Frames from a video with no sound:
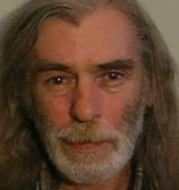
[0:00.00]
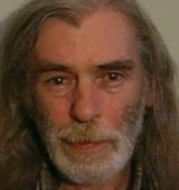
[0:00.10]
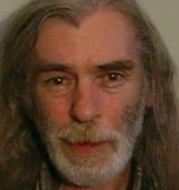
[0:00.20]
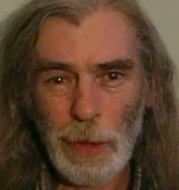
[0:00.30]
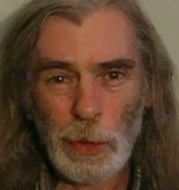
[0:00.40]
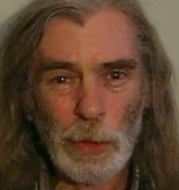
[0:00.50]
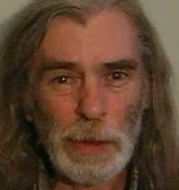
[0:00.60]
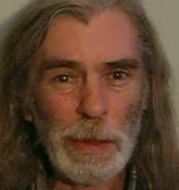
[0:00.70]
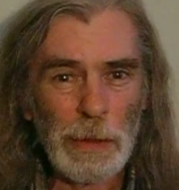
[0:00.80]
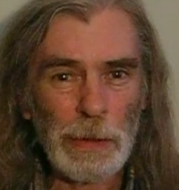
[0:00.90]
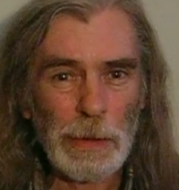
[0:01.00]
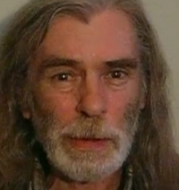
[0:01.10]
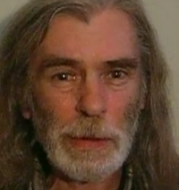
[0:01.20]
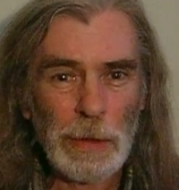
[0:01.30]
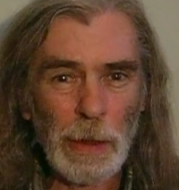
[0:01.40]
and your deeds
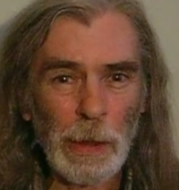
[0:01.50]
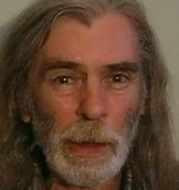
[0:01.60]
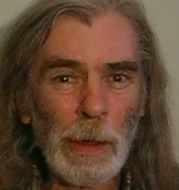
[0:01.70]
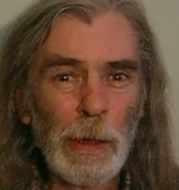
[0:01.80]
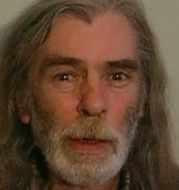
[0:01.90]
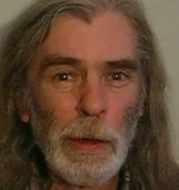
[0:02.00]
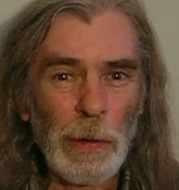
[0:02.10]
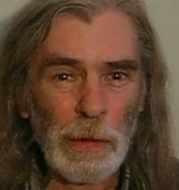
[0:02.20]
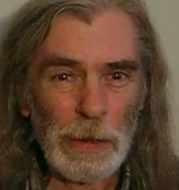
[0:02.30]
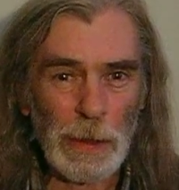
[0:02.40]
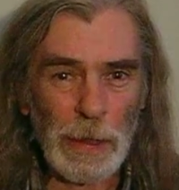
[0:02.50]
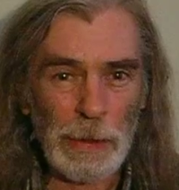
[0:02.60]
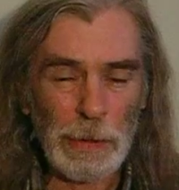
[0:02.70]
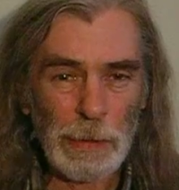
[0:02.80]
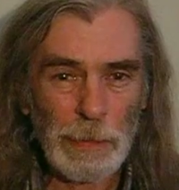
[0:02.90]
shall resonate
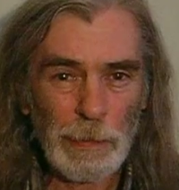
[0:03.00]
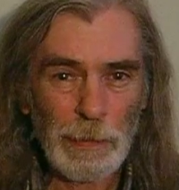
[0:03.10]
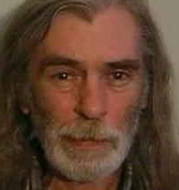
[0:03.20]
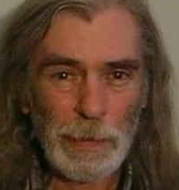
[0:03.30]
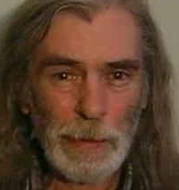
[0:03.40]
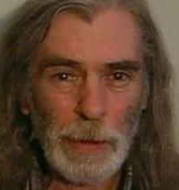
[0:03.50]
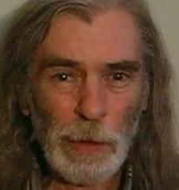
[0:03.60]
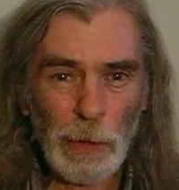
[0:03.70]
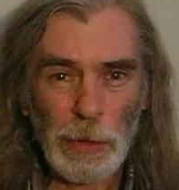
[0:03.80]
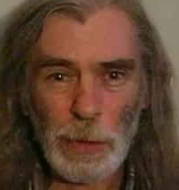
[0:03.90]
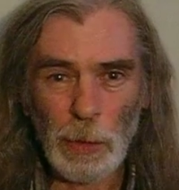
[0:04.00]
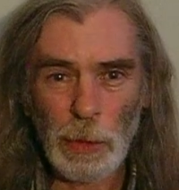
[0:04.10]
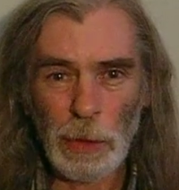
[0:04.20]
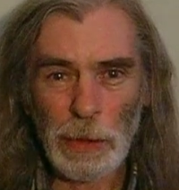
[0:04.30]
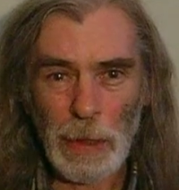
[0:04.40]
across
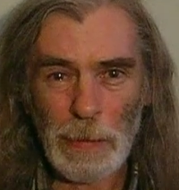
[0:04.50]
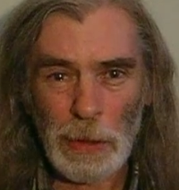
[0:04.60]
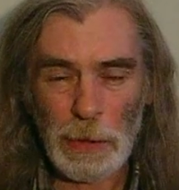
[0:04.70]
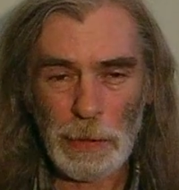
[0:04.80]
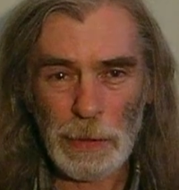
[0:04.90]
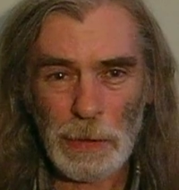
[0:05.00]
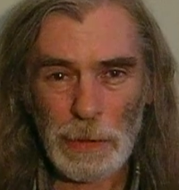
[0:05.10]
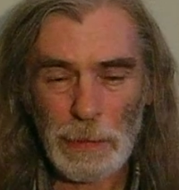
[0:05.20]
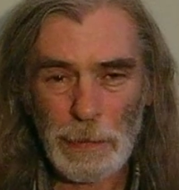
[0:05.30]
all dimensions,